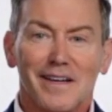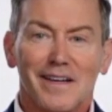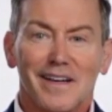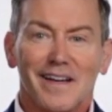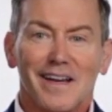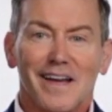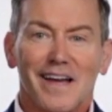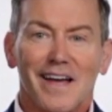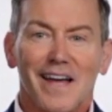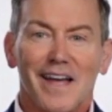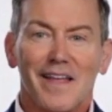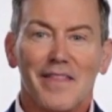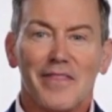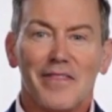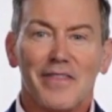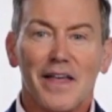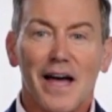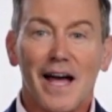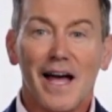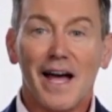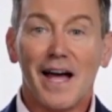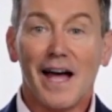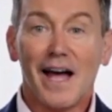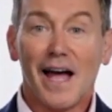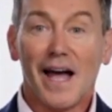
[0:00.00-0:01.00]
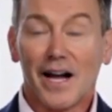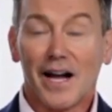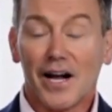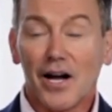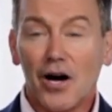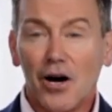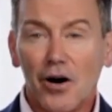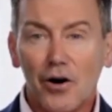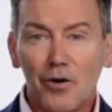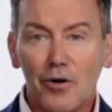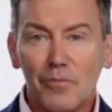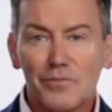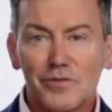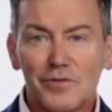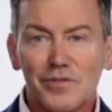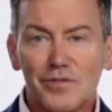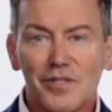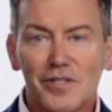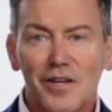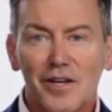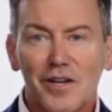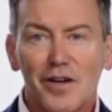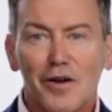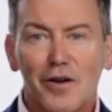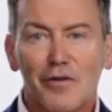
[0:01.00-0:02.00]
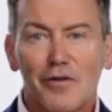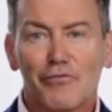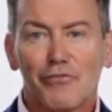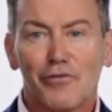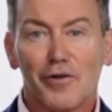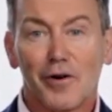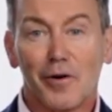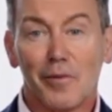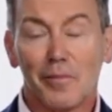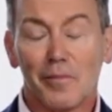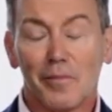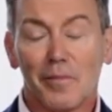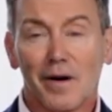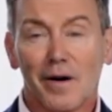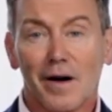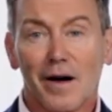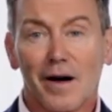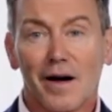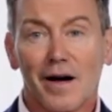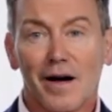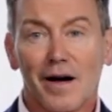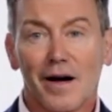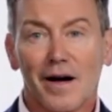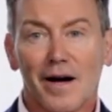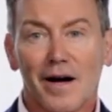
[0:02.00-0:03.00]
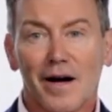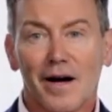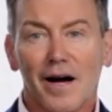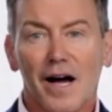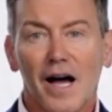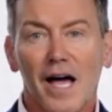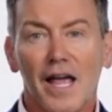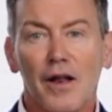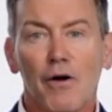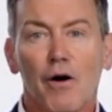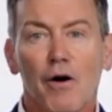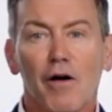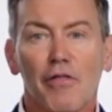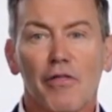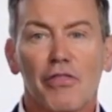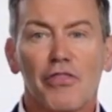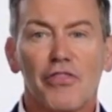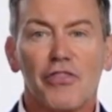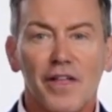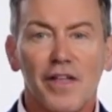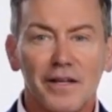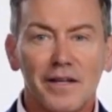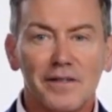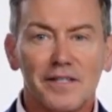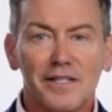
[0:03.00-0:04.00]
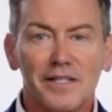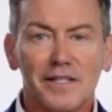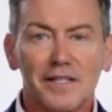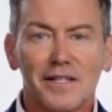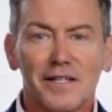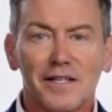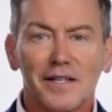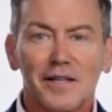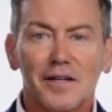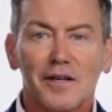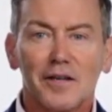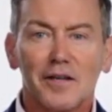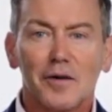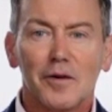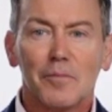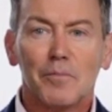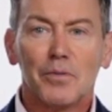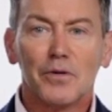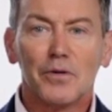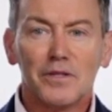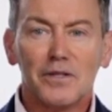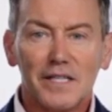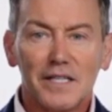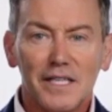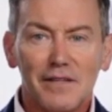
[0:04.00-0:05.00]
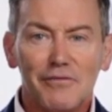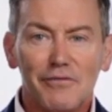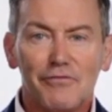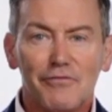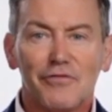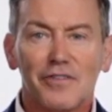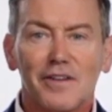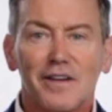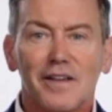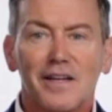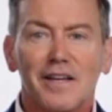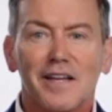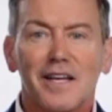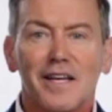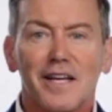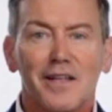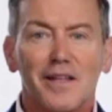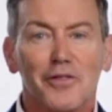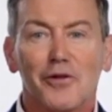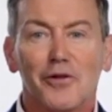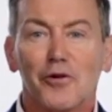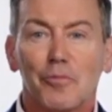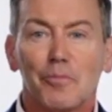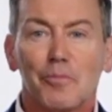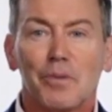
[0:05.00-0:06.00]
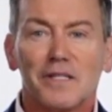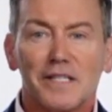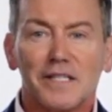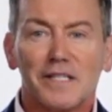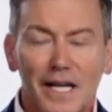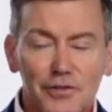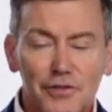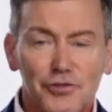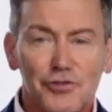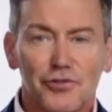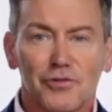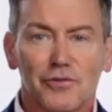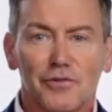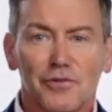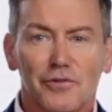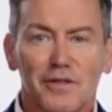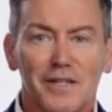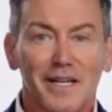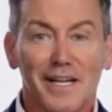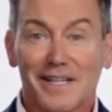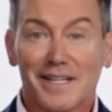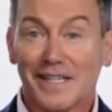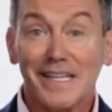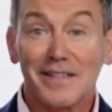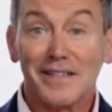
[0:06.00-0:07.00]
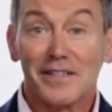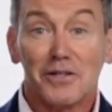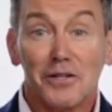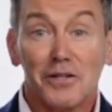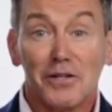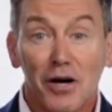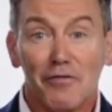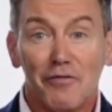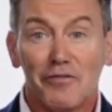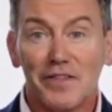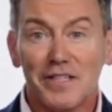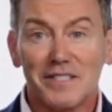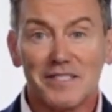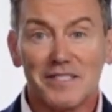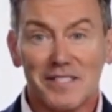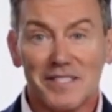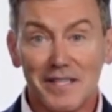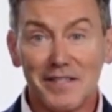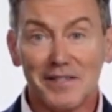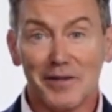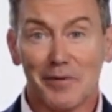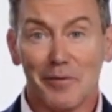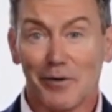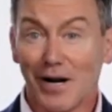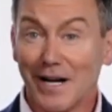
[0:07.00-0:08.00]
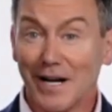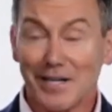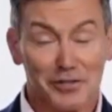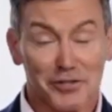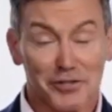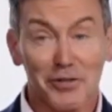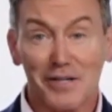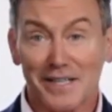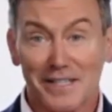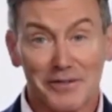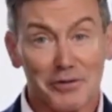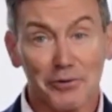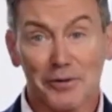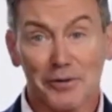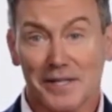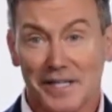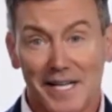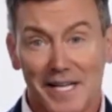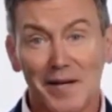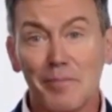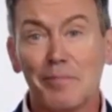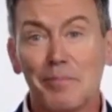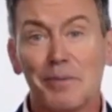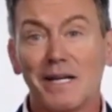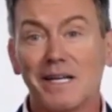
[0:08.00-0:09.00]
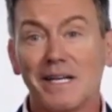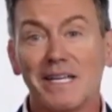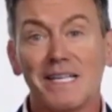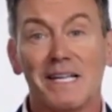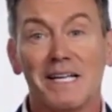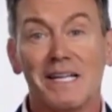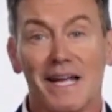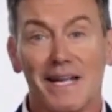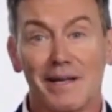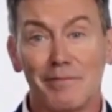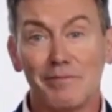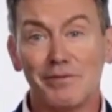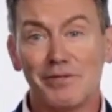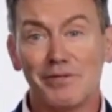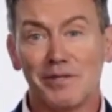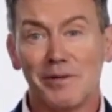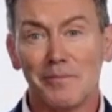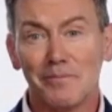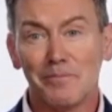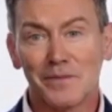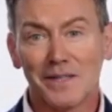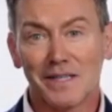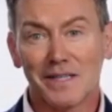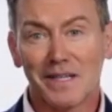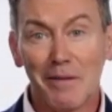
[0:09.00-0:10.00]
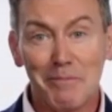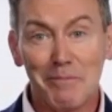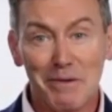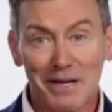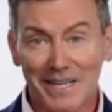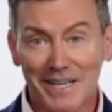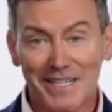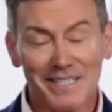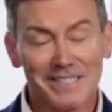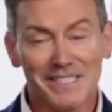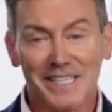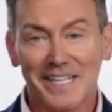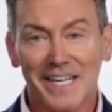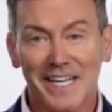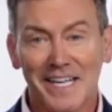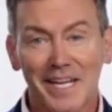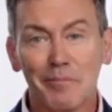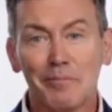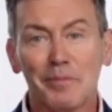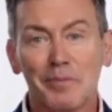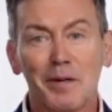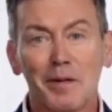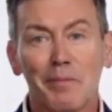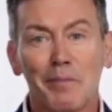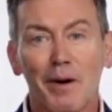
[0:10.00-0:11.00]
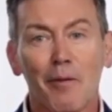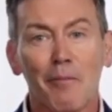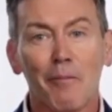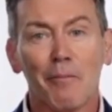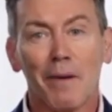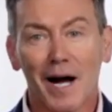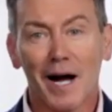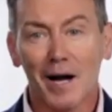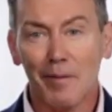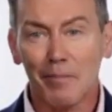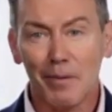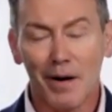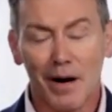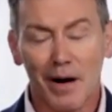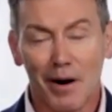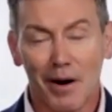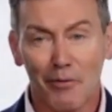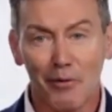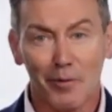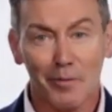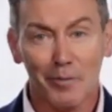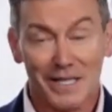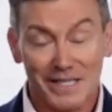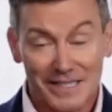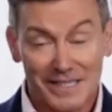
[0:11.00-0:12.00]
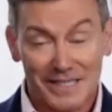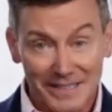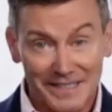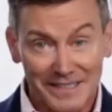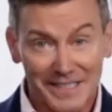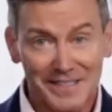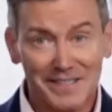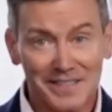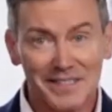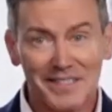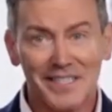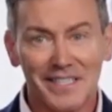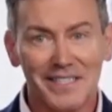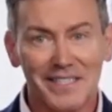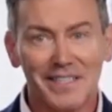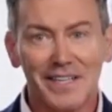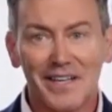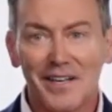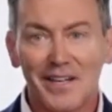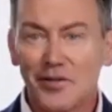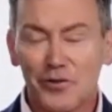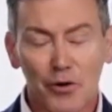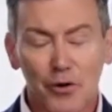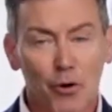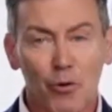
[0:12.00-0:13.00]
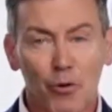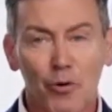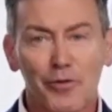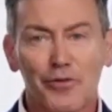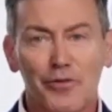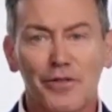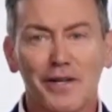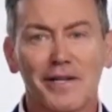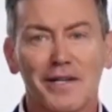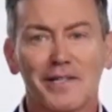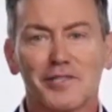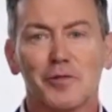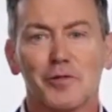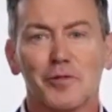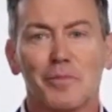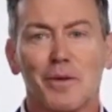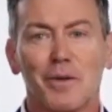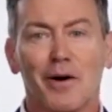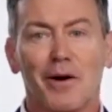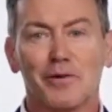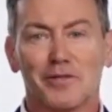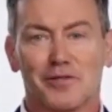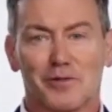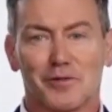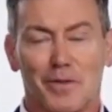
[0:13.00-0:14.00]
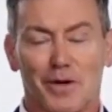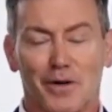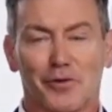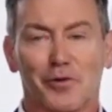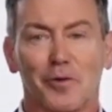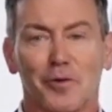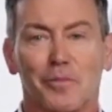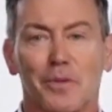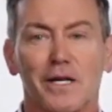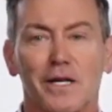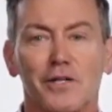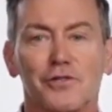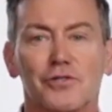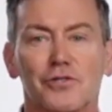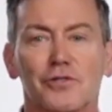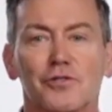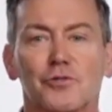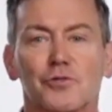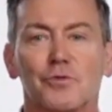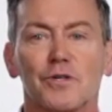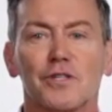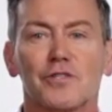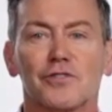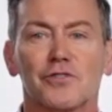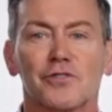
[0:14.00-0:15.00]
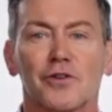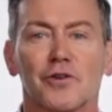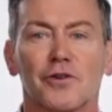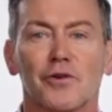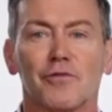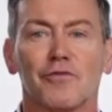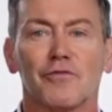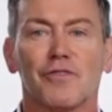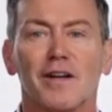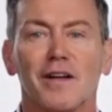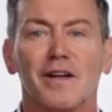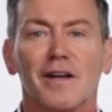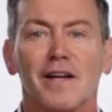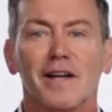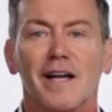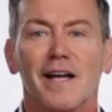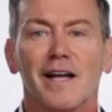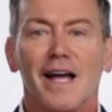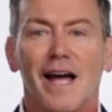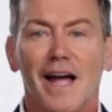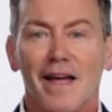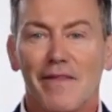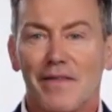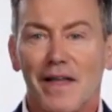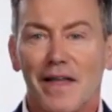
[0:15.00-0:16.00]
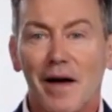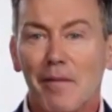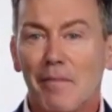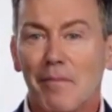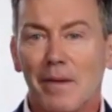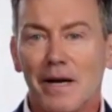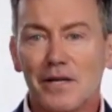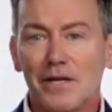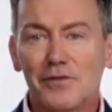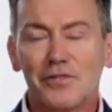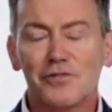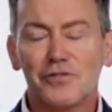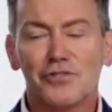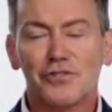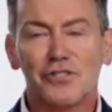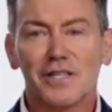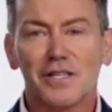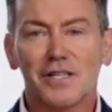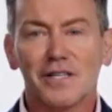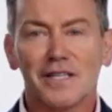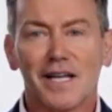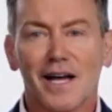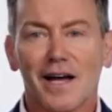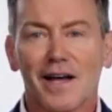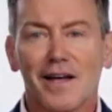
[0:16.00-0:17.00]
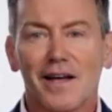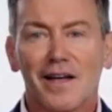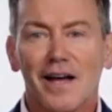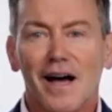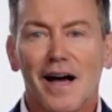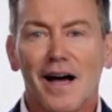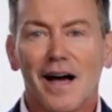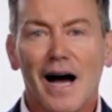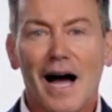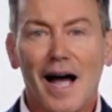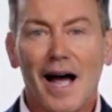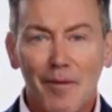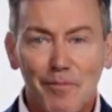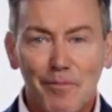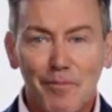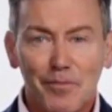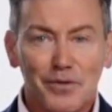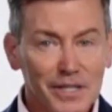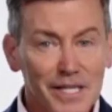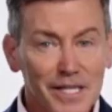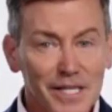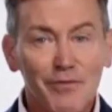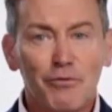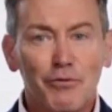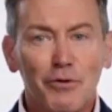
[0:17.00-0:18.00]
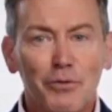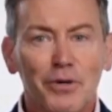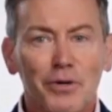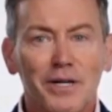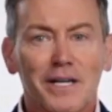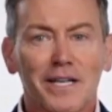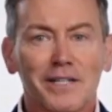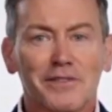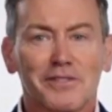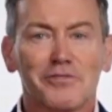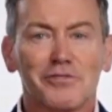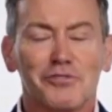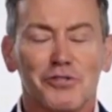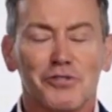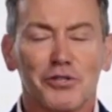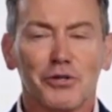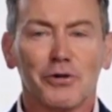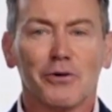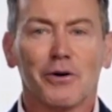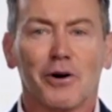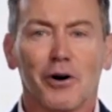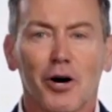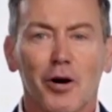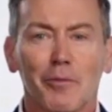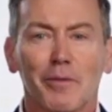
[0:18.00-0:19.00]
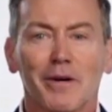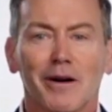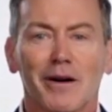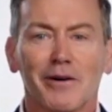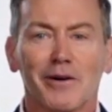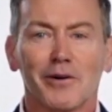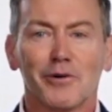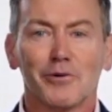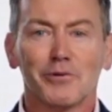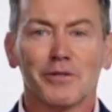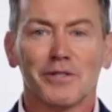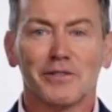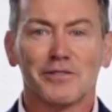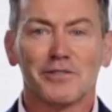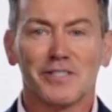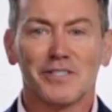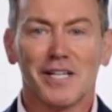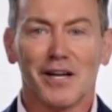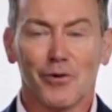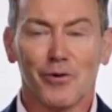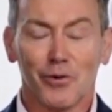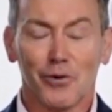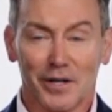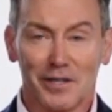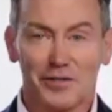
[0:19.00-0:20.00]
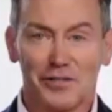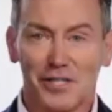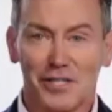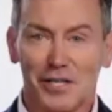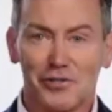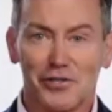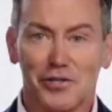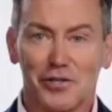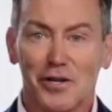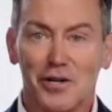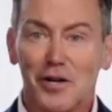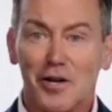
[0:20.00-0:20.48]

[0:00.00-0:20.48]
And that comes from an authentic belief in their potential, like in the love that's in them, right? So there can't be any games. I mean, and it can't be about my power. I mean, it's literally the only thing it's about the patients we serve and that messaging that I believe we will get to zero harm in our organization.